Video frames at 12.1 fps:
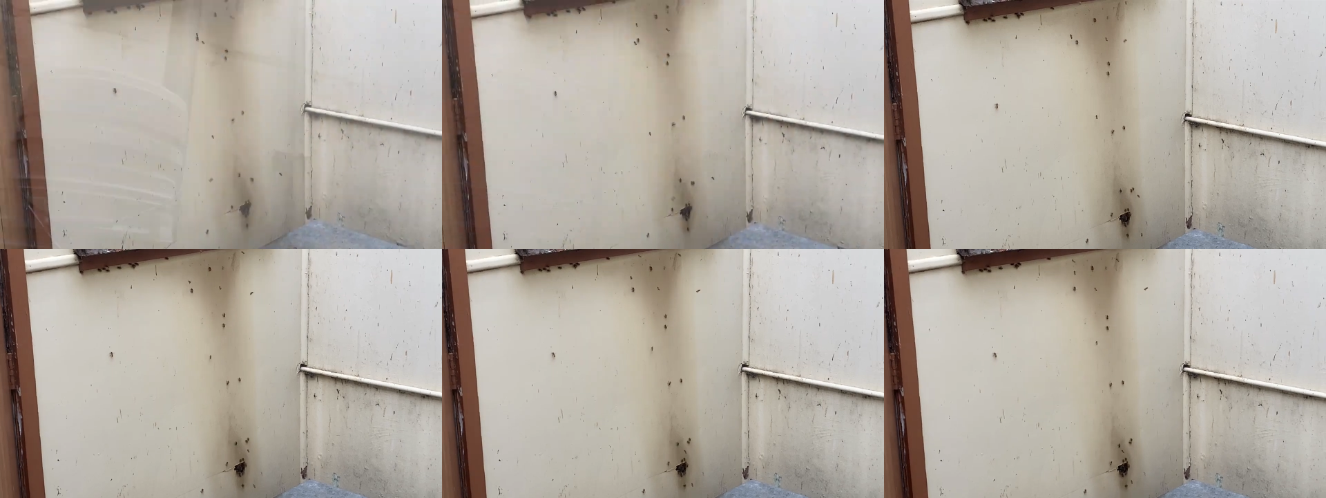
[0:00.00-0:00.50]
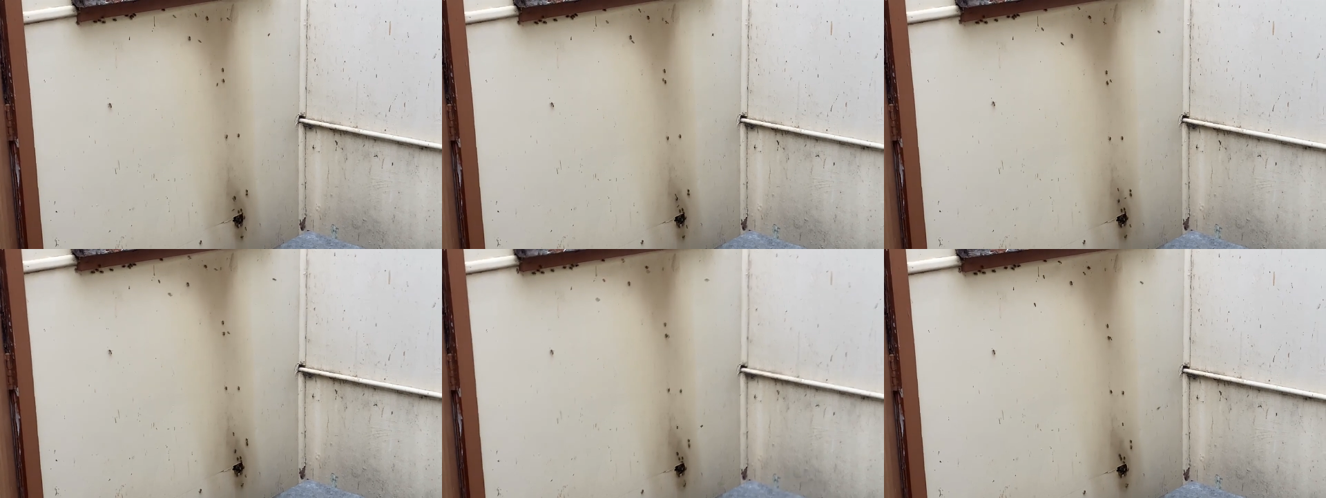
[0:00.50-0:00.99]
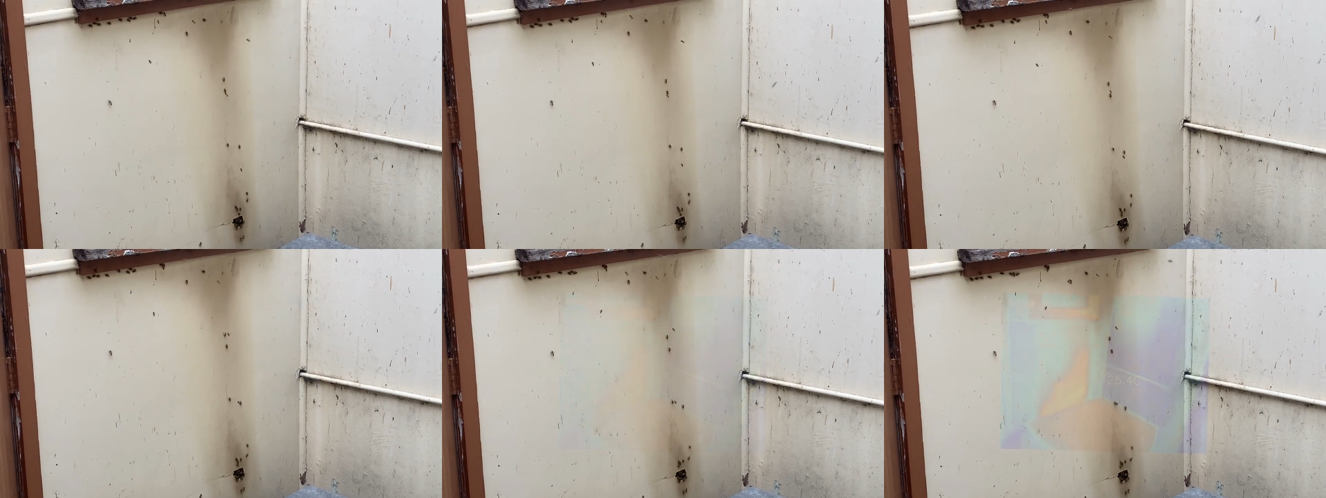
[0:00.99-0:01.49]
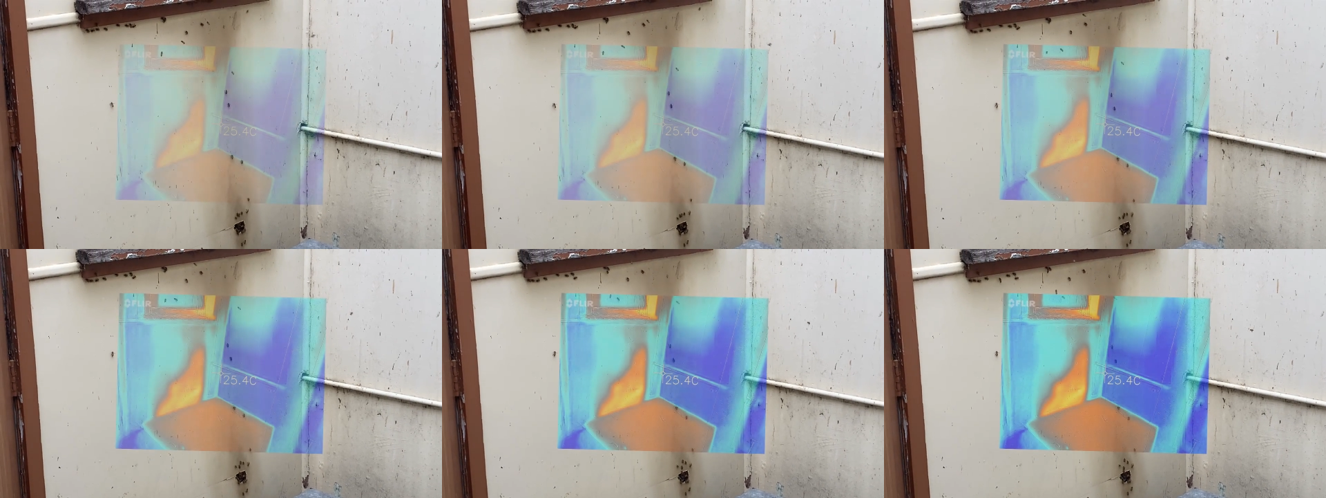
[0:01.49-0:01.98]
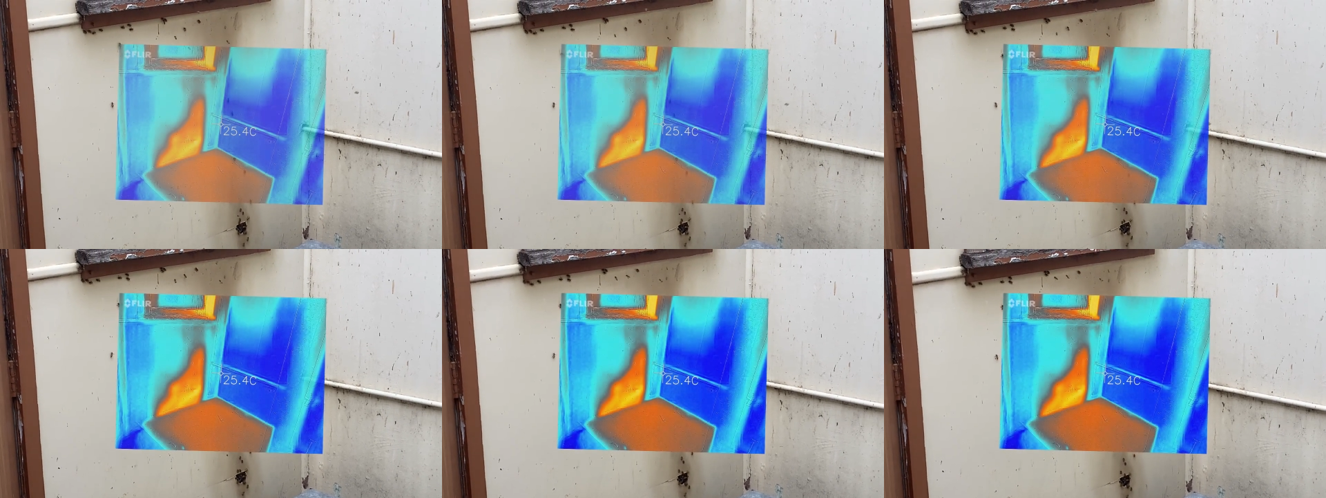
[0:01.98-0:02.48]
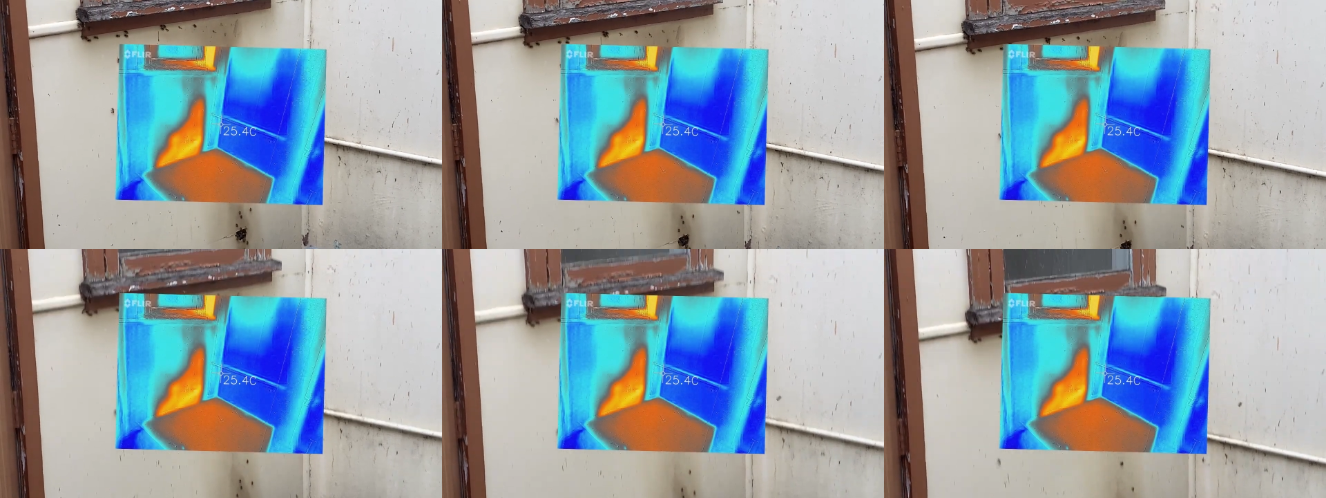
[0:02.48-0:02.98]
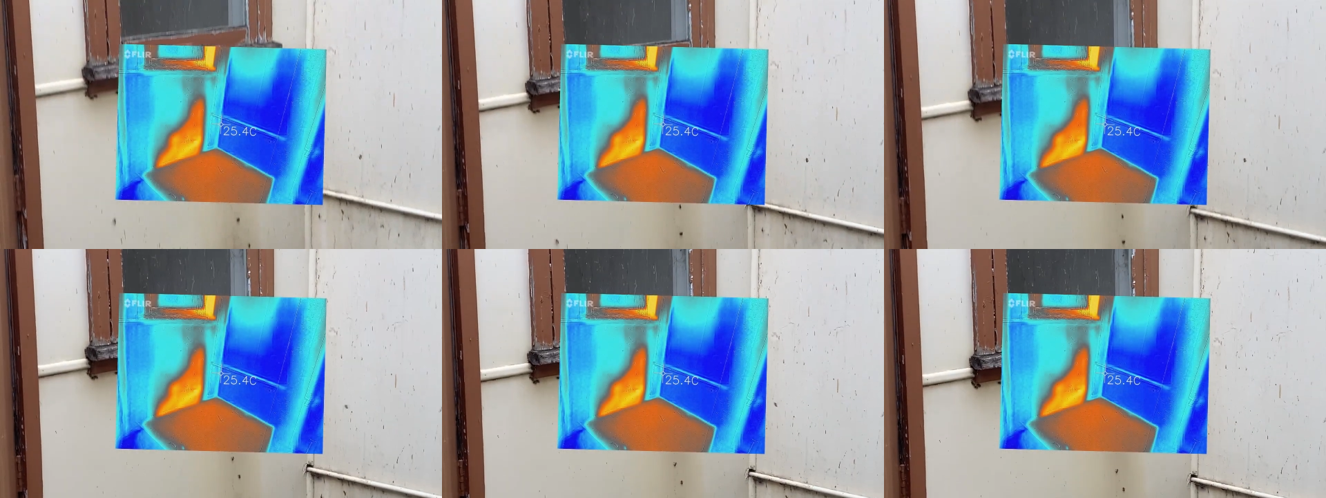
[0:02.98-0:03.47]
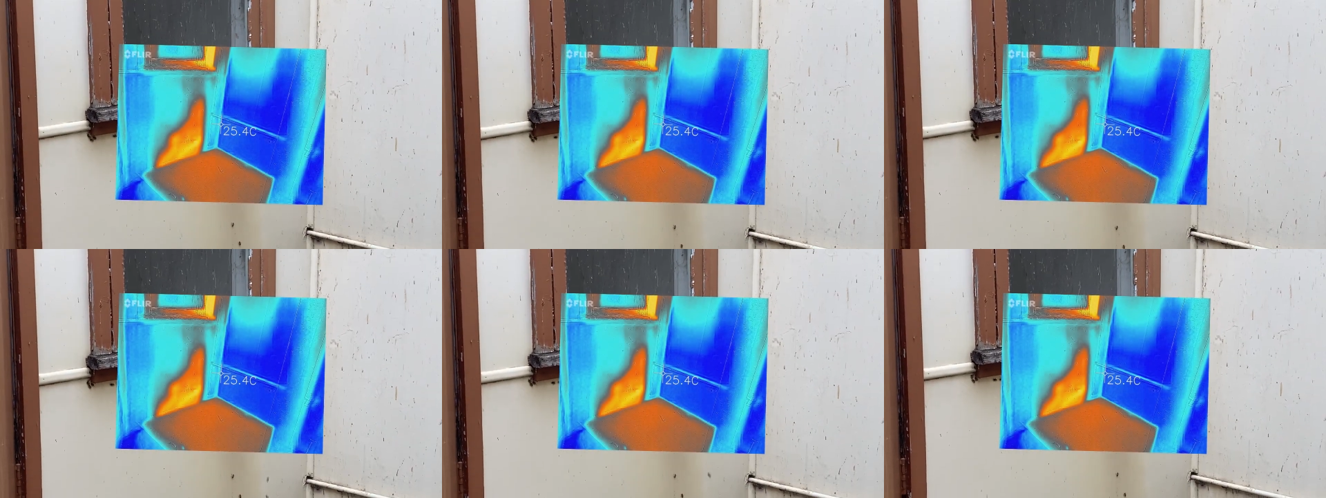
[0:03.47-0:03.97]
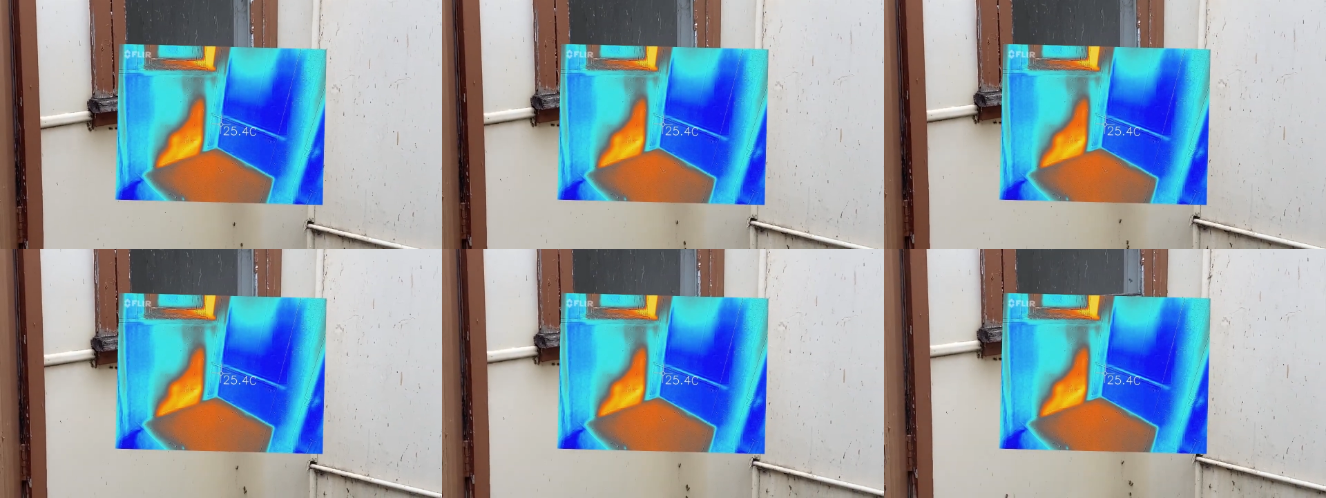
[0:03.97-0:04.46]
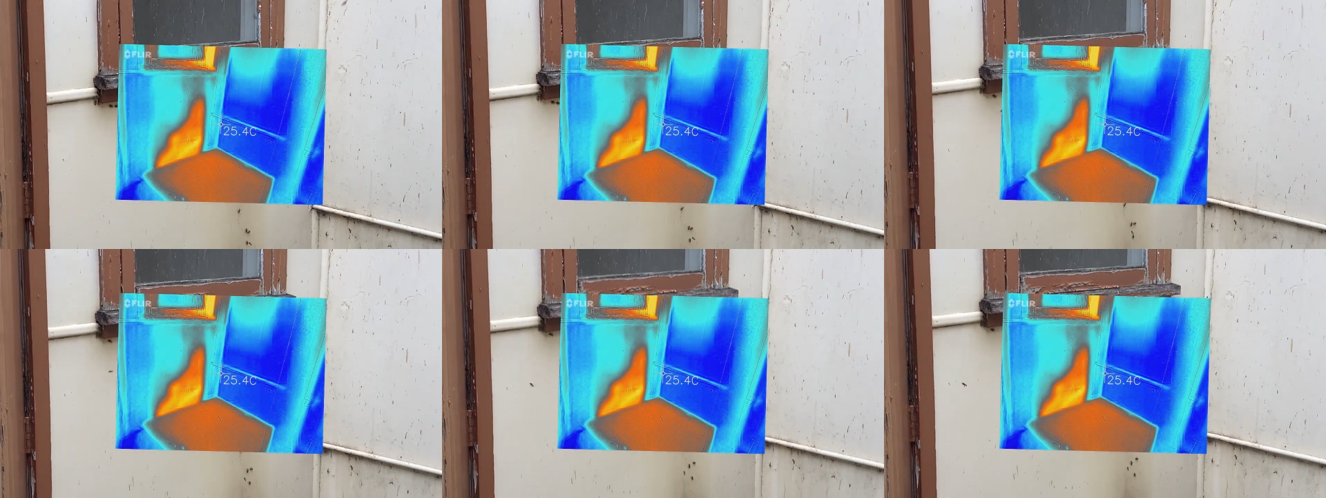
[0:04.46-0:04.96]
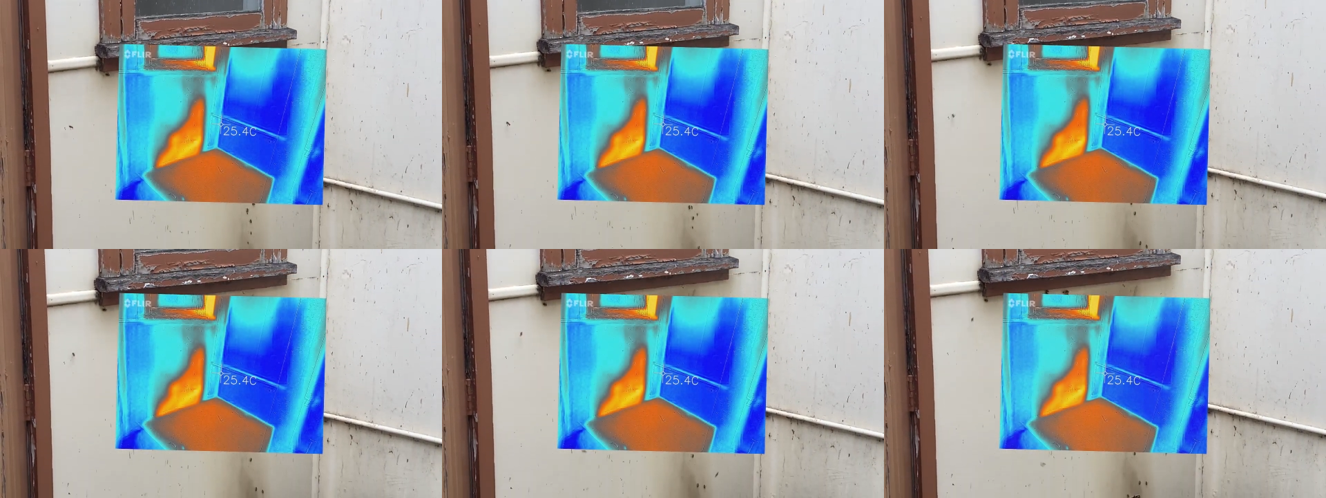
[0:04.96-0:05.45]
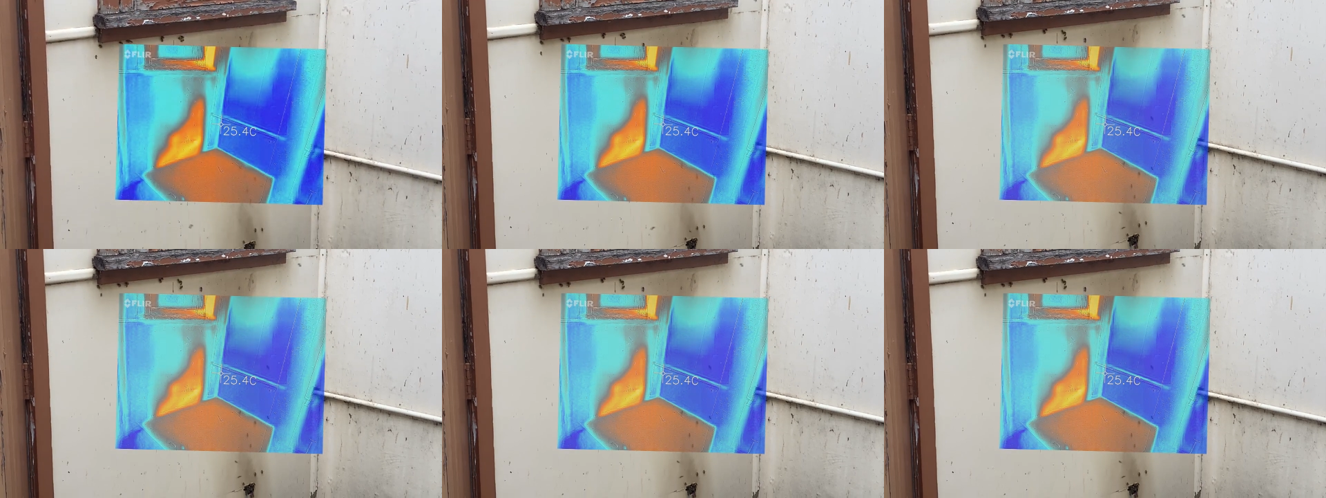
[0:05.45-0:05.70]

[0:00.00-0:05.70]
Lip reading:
(no speaker visible)